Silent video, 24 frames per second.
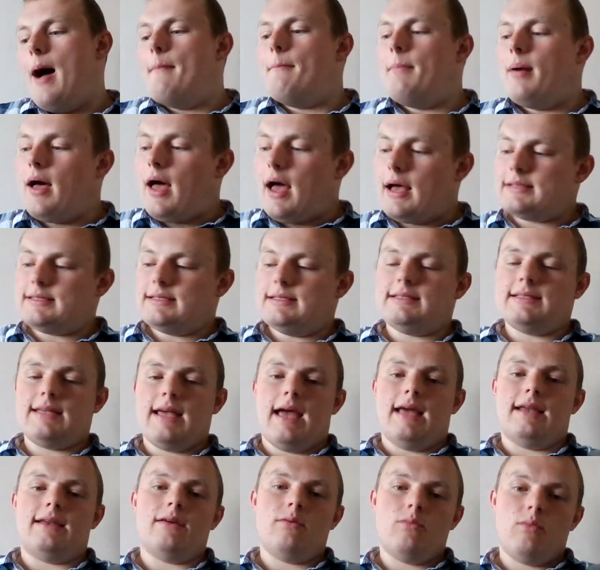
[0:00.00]
But as I
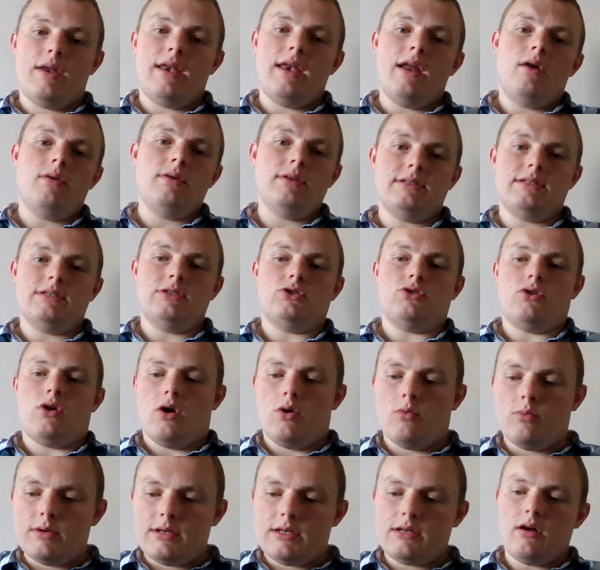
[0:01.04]
said, we know it's a
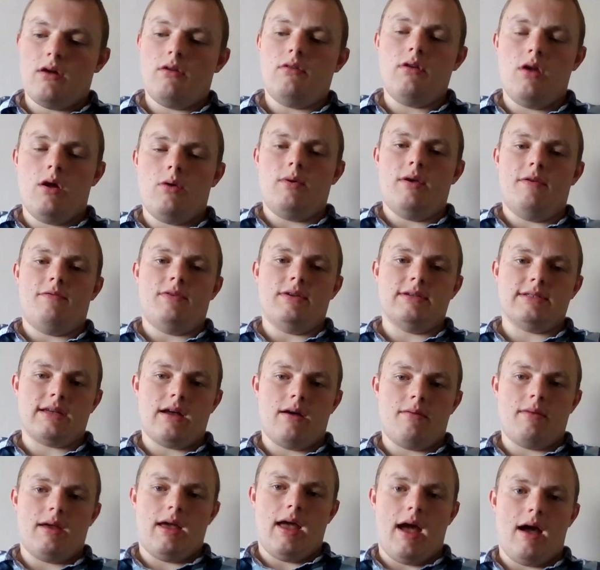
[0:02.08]
trial. We don't know if it's
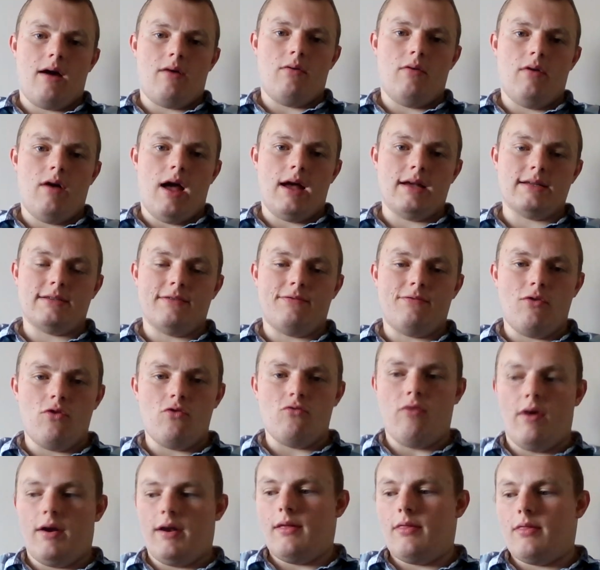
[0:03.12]
coming out as a full
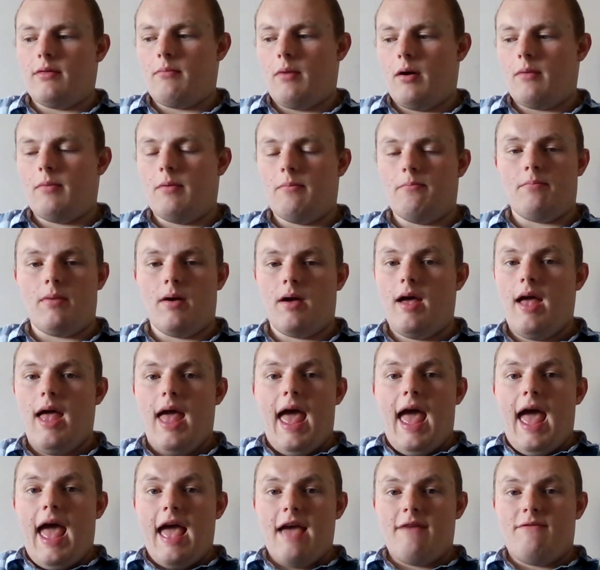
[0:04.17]
run at the moment. But
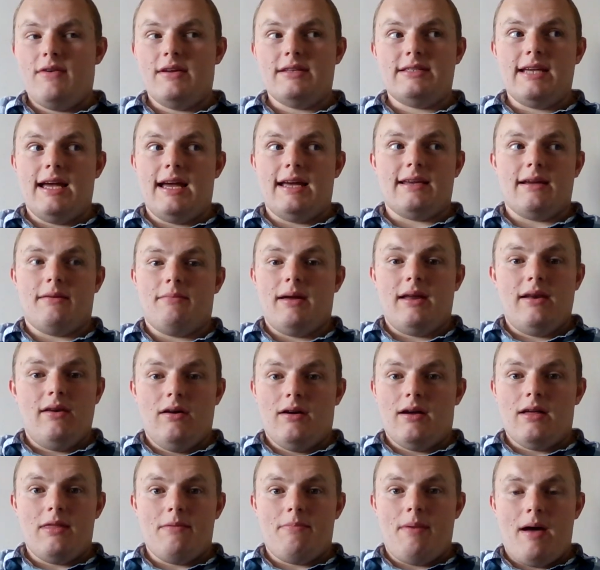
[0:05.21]
if it did, I mean,
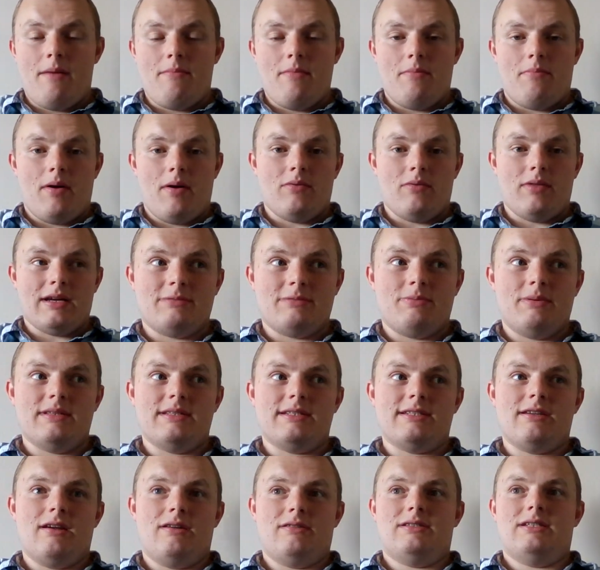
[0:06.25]
look at the Batmobile. been
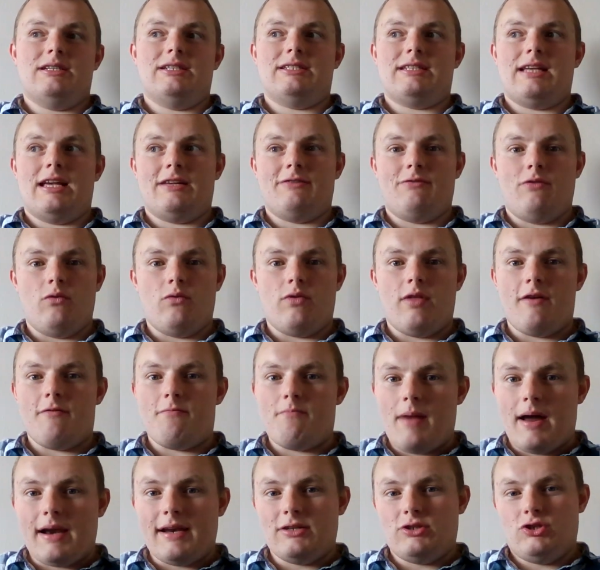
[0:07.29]
so successful. They've
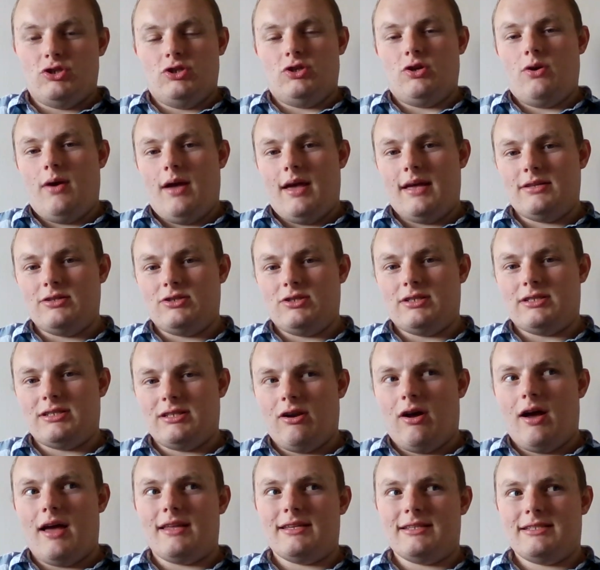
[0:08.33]
managed to do it in just
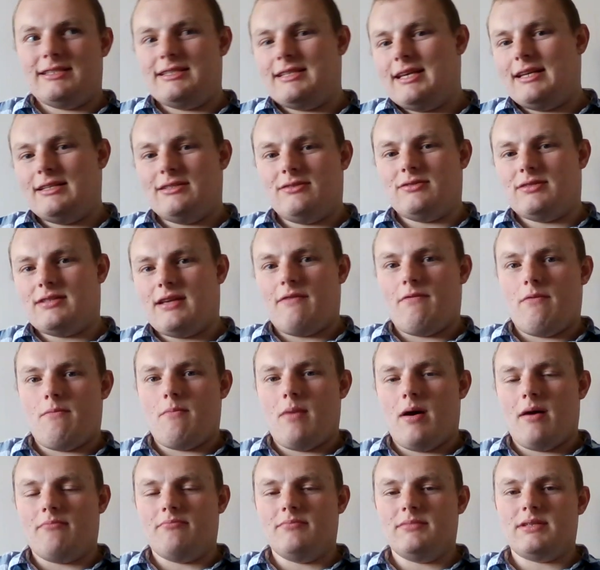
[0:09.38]
like 6 or 7
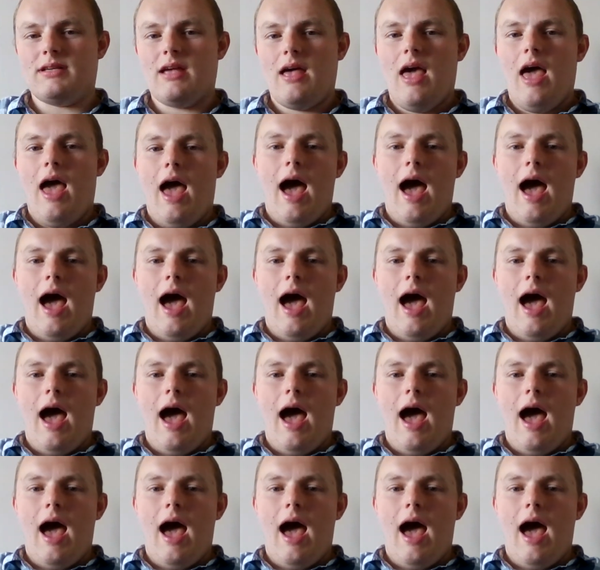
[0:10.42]
months.